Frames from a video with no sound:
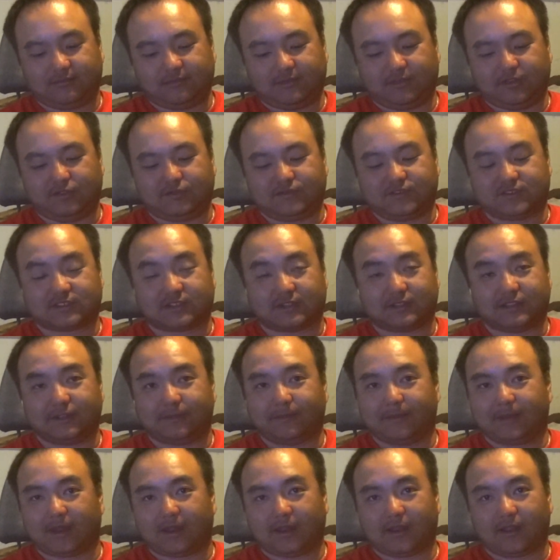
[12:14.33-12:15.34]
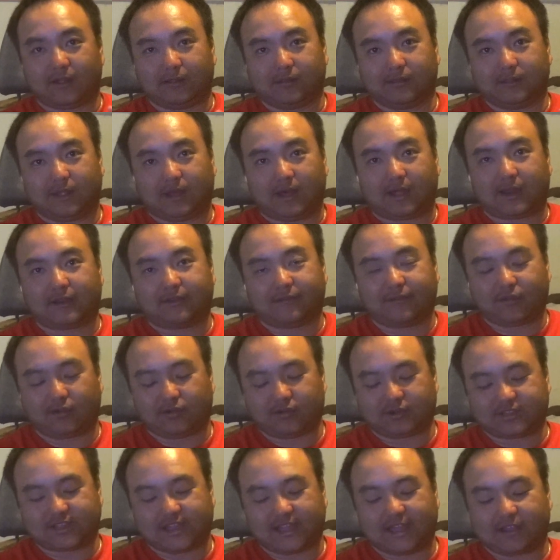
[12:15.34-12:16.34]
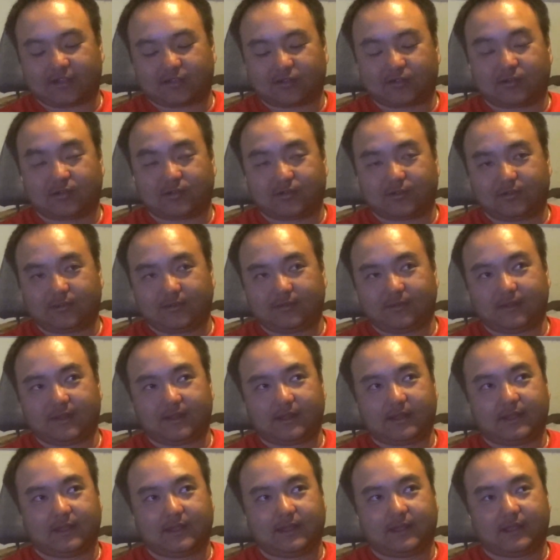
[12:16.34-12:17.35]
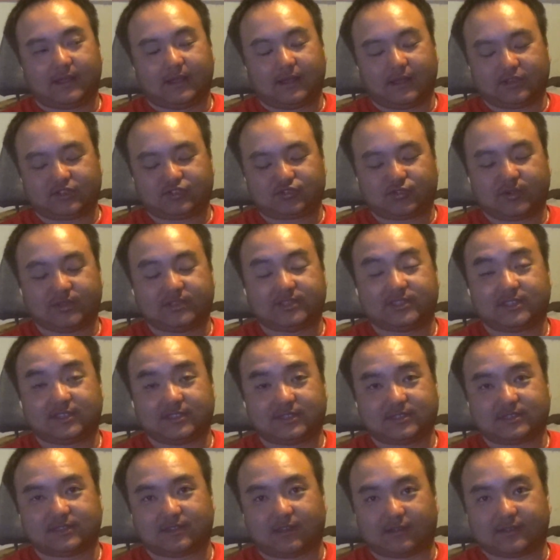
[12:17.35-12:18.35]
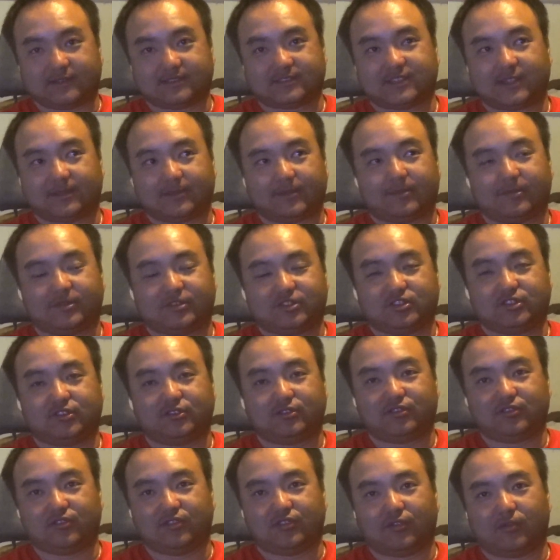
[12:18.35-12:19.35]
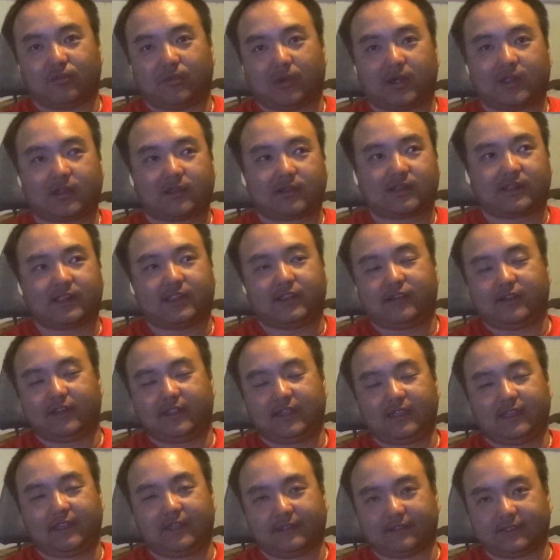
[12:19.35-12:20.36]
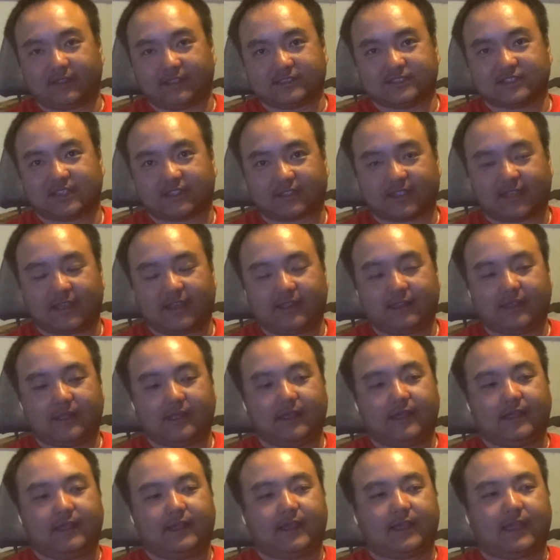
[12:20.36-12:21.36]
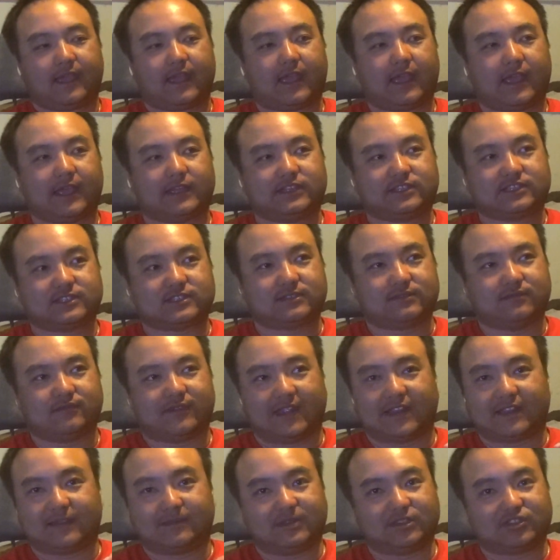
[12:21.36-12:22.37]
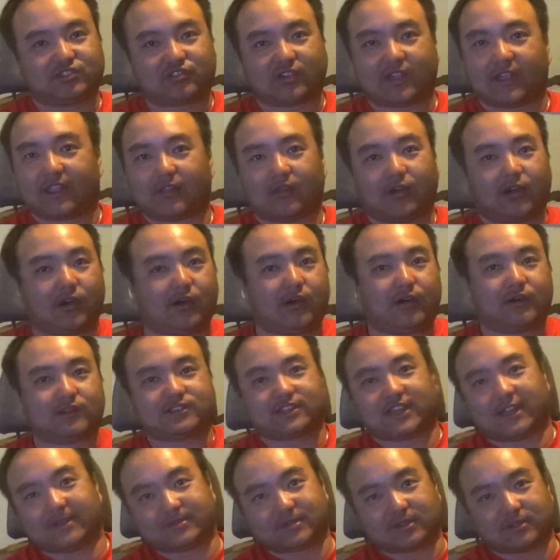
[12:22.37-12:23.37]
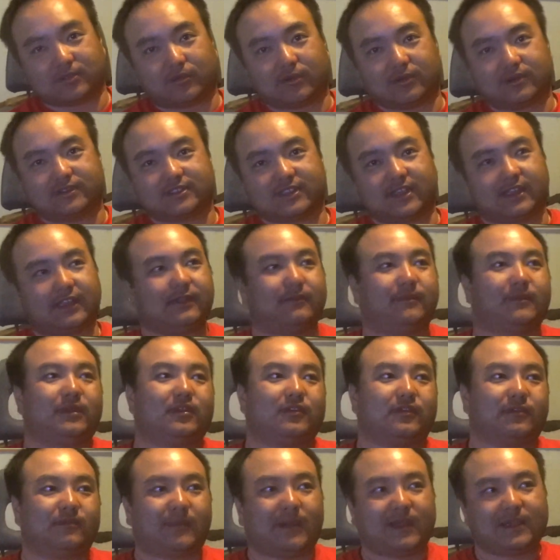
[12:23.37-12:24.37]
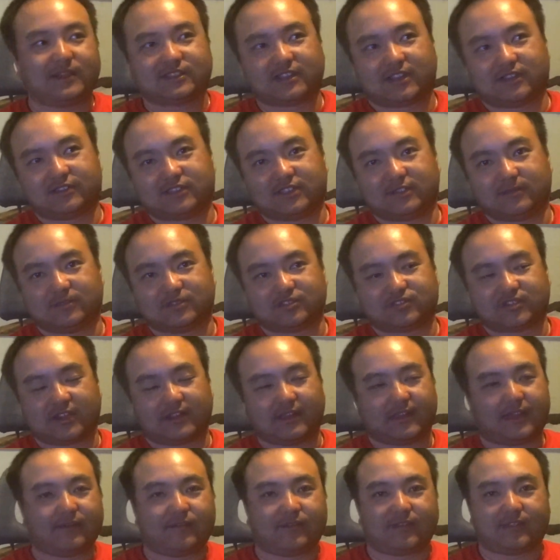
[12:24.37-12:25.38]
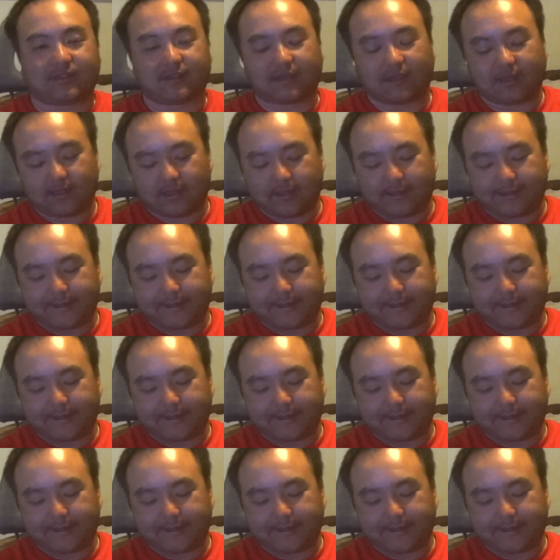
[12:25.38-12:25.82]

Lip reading: You've just eliminated a lot of your tackle choices on step number two, due to the water clarity and things like that. And just randomly trying all types of lures. I mean, my entire team was trying everything.